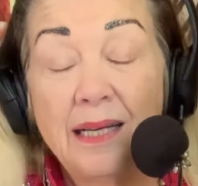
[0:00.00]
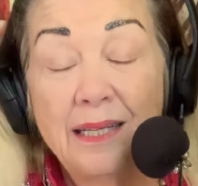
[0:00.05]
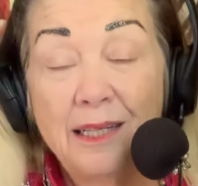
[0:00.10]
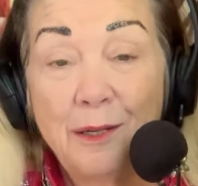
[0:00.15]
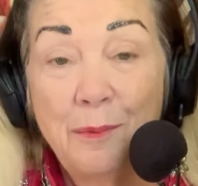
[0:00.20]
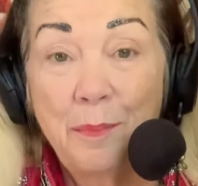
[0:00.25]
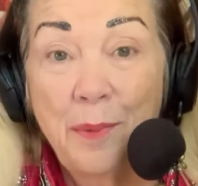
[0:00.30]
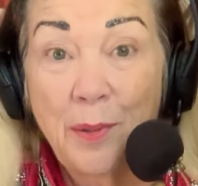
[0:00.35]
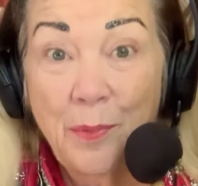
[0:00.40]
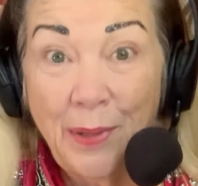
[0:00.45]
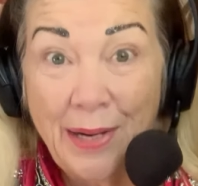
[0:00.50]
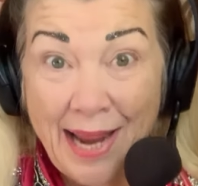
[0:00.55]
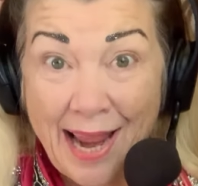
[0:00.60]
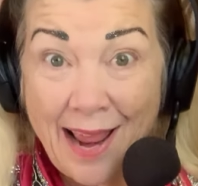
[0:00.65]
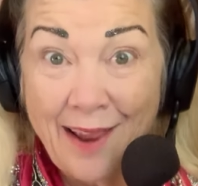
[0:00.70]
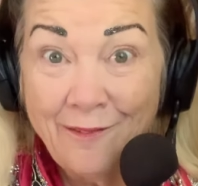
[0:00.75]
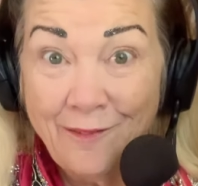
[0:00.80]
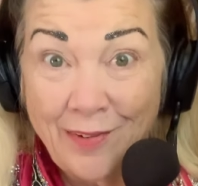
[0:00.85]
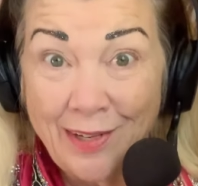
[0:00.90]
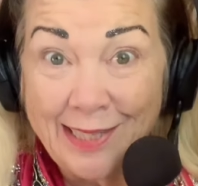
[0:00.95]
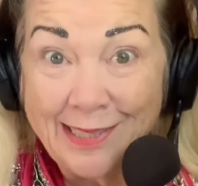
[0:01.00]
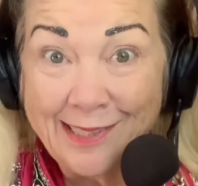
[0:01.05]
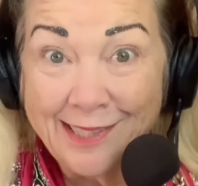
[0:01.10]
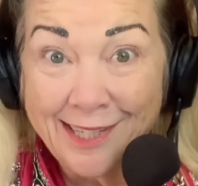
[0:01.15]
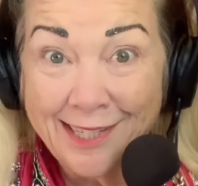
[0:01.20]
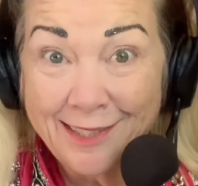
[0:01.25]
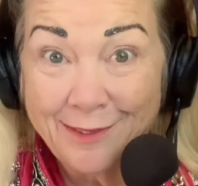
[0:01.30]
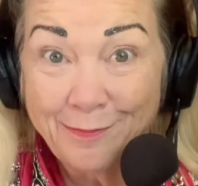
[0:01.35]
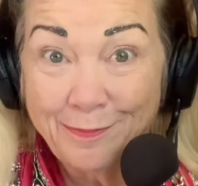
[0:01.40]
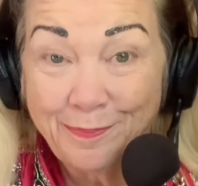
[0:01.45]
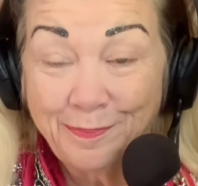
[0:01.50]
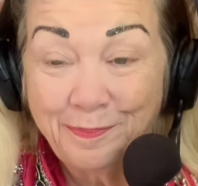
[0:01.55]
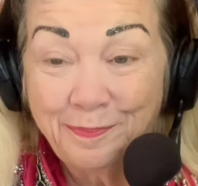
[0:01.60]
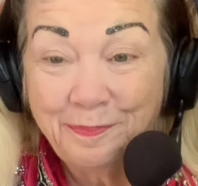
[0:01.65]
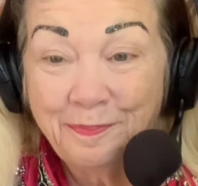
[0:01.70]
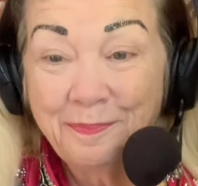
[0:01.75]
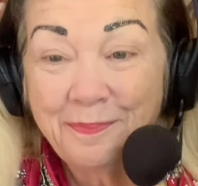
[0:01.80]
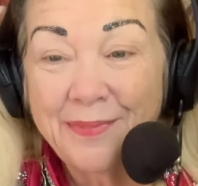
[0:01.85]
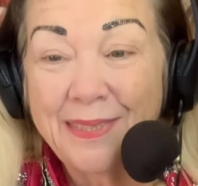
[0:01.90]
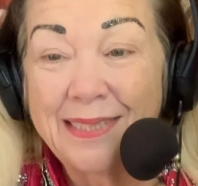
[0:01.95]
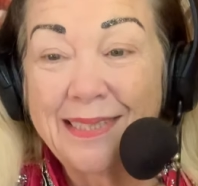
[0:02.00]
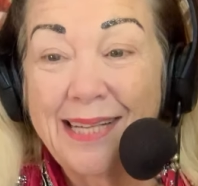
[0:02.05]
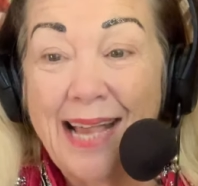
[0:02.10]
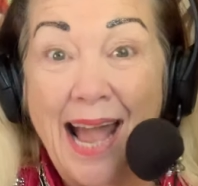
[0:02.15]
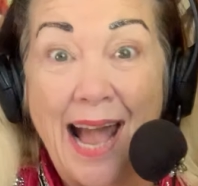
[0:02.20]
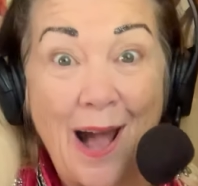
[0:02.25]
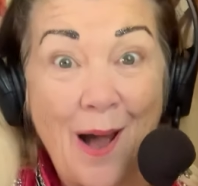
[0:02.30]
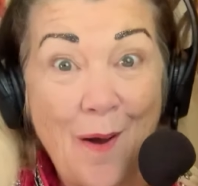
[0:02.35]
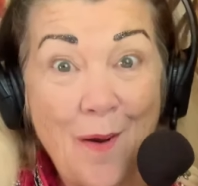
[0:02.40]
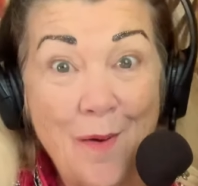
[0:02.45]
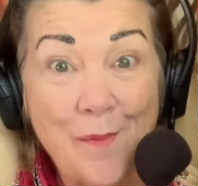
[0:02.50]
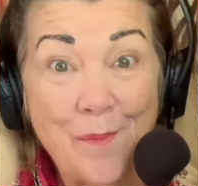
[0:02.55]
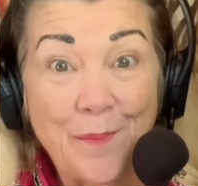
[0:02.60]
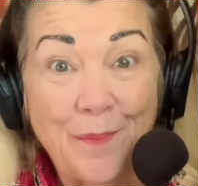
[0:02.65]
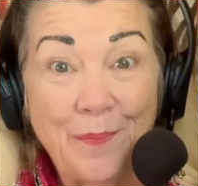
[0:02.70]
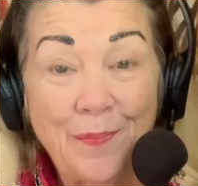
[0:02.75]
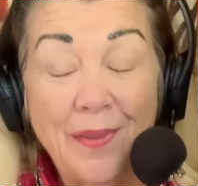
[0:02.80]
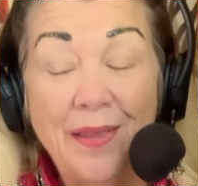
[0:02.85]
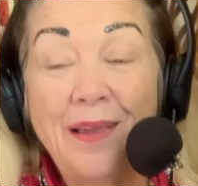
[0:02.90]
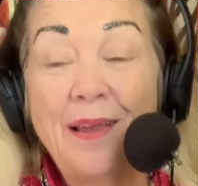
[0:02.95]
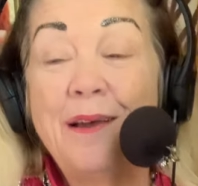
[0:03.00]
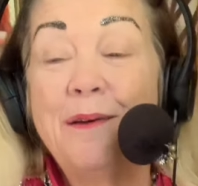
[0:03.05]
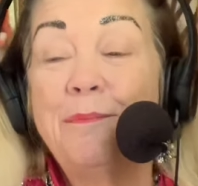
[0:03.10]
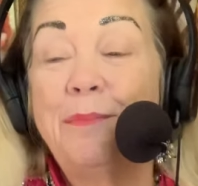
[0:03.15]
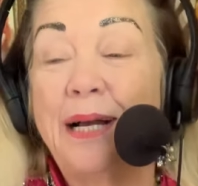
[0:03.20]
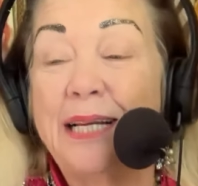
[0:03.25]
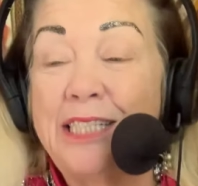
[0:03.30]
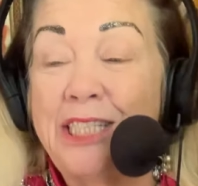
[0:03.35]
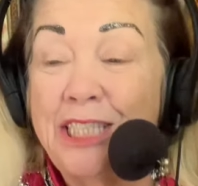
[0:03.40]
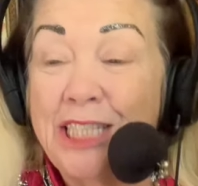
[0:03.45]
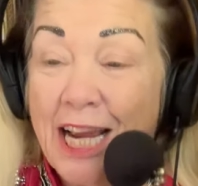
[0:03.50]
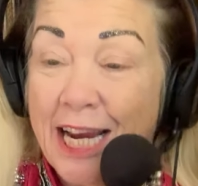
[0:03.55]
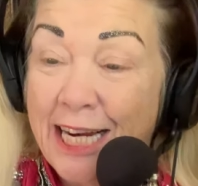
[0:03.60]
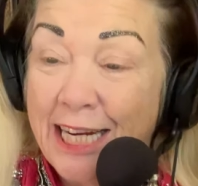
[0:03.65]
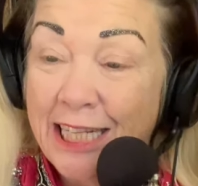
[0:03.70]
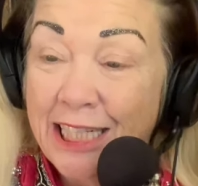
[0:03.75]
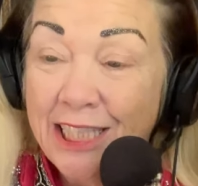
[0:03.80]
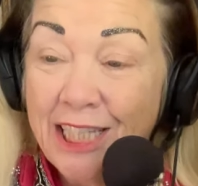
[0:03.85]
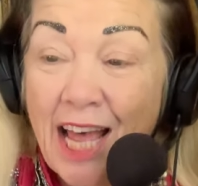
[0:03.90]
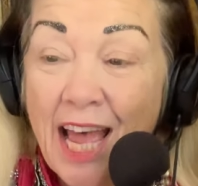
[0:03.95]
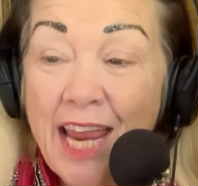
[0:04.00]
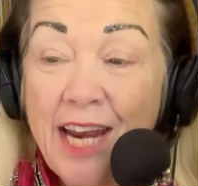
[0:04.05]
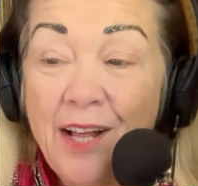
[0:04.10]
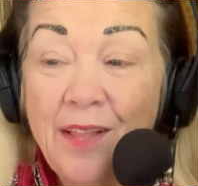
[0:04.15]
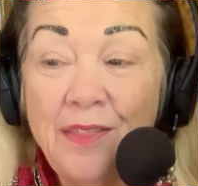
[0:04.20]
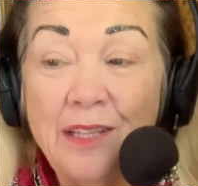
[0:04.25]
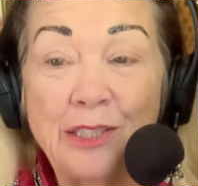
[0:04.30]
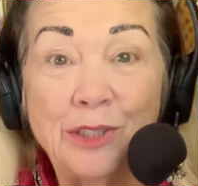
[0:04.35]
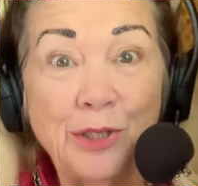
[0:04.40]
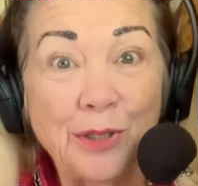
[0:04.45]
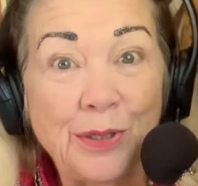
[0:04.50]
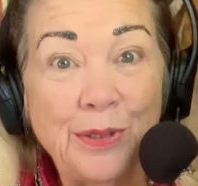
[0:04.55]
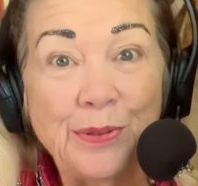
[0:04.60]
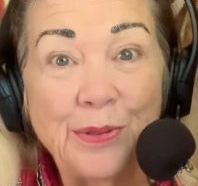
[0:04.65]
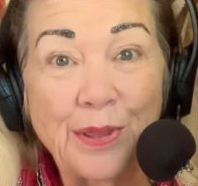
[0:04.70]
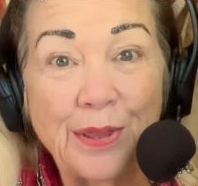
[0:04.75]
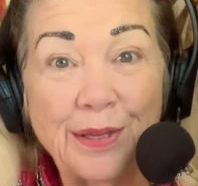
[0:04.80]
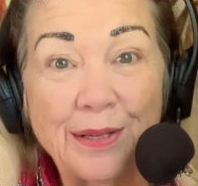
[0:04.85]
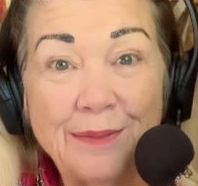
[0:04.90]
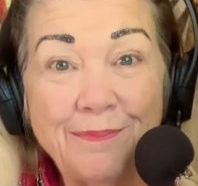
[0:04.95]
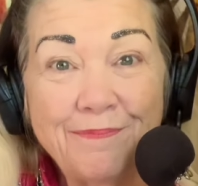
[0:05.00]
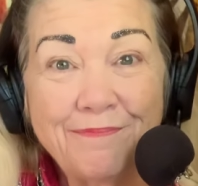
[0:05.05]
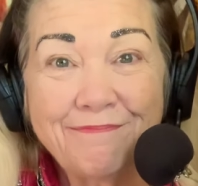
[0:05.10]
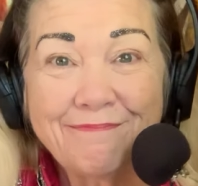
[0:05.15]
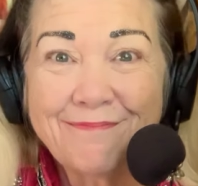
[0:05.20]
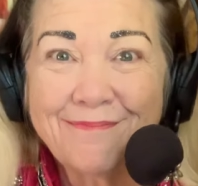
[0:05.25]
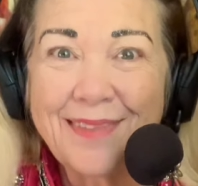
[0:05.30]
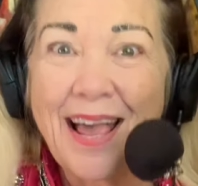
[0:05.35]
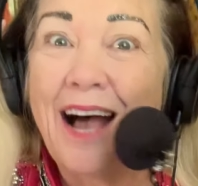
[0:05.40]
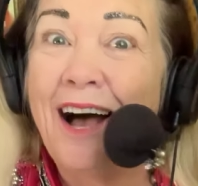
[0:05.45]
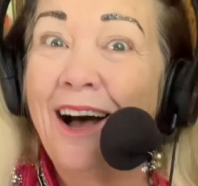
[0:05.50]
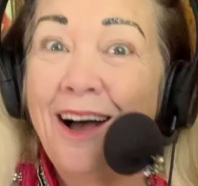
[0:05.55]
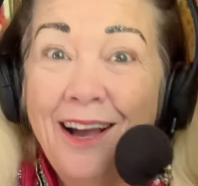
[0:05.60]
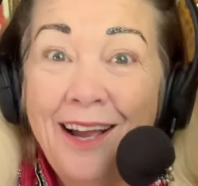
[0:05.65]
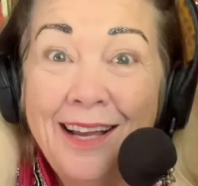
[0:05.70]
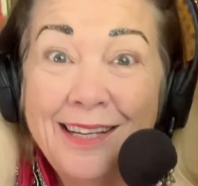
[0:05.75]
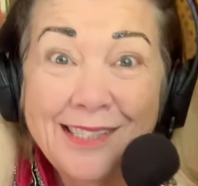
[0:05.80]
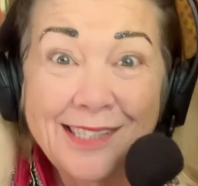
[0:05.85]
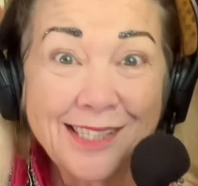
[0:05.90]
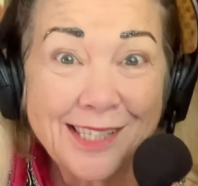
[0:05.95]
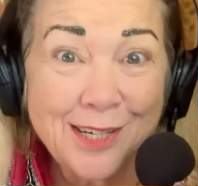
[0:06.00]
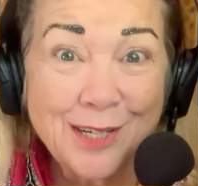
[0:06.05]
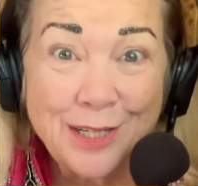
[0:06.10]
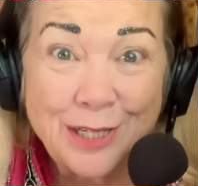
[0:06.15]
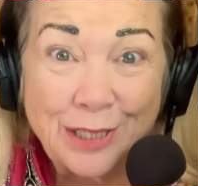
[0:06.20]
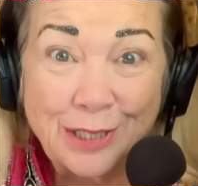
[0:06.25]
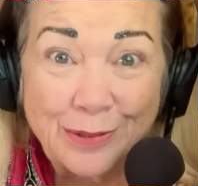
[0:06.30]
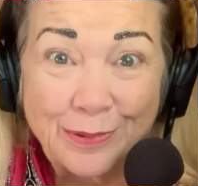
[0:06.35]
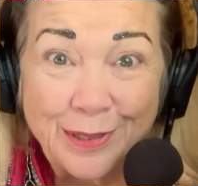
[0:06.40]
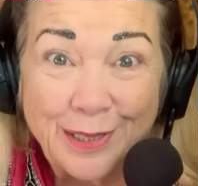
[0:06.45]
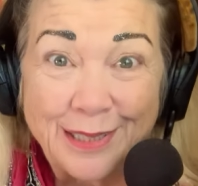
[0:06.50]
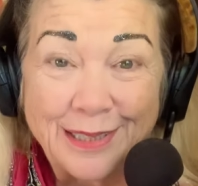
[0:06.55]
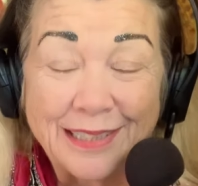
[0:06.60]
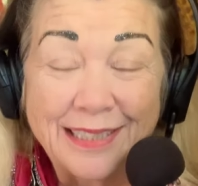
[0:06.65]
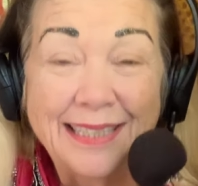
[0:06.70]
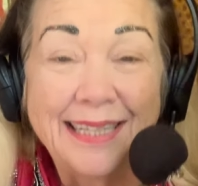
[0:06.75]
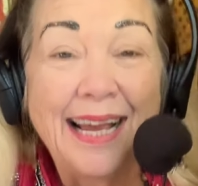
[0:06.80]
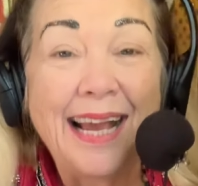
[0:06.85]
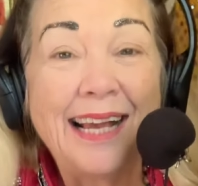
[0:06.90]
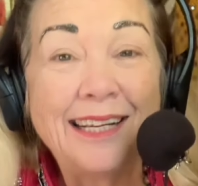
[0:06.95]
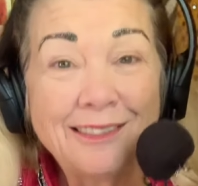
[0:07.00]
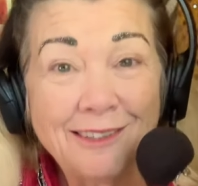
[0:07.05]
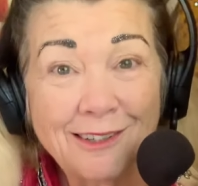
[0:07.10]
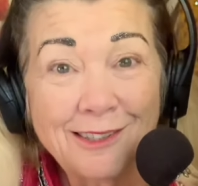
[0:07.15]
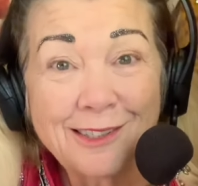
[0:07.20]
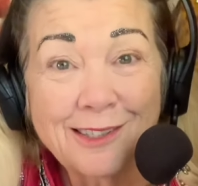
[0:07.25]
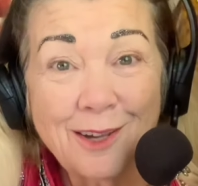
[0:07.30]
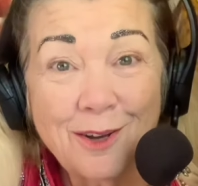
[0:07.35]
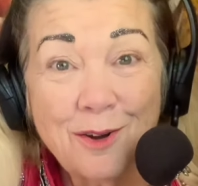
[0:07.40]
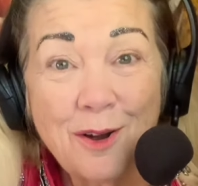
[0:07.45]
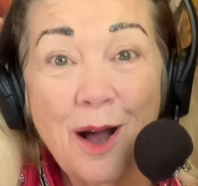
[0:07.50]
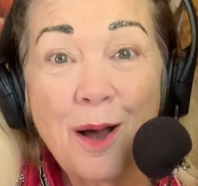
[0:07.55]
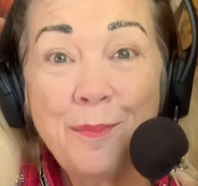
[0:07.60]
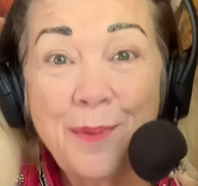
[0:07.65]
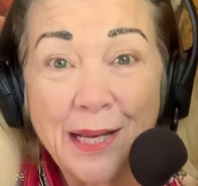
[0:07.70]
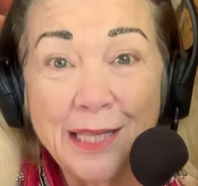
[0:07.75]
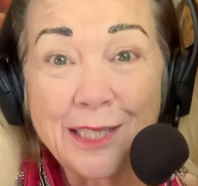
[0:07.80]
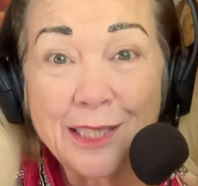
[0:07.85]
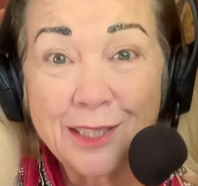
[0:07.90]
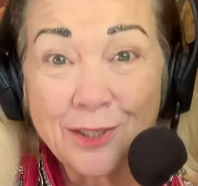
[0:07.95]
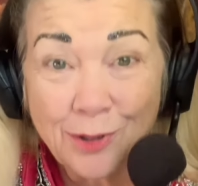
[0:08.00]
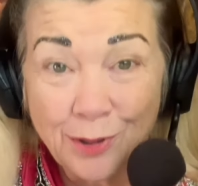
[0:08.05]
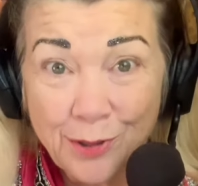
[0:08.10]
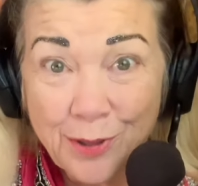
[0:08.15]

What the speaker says: But we can fix it. How? By shining a light on the truth, as usual, and also about the truth